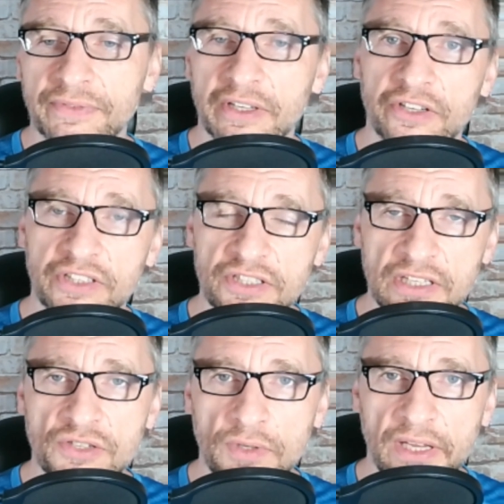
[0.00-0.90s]
that are
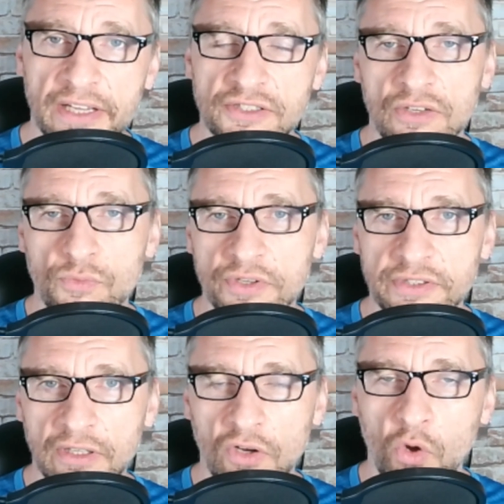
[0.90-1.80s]
decentralized across
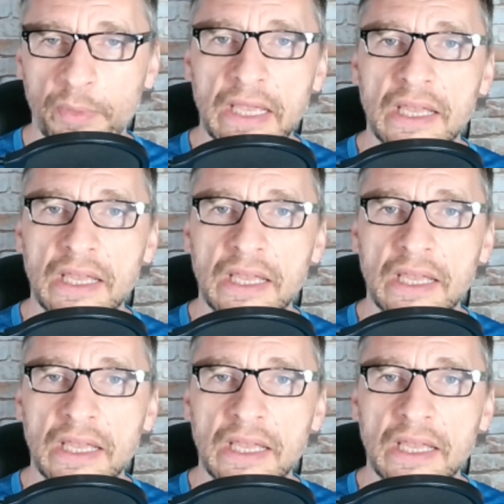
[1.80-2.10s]
the globe,